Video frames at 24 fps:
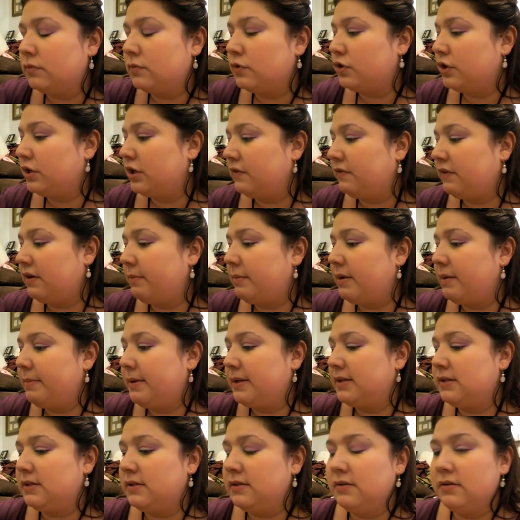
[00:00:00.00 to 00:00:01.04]
Try to find my
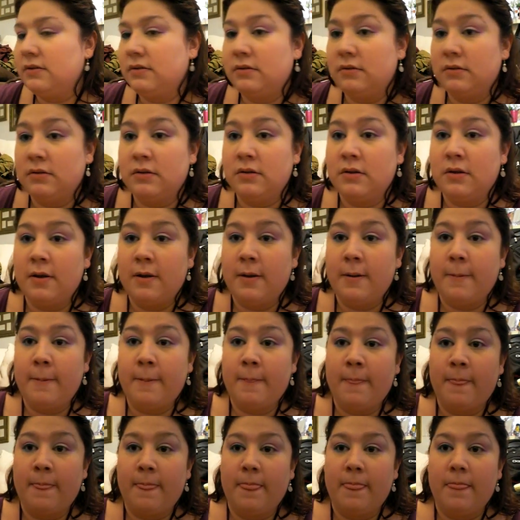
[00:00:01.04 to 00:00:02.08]
pencil.
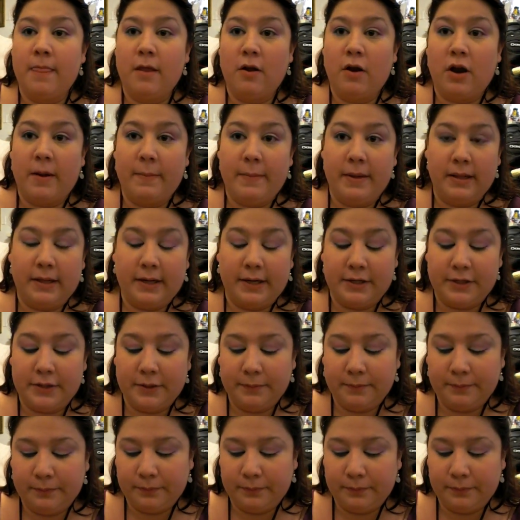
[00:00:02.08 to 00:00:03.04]
Grab my liner.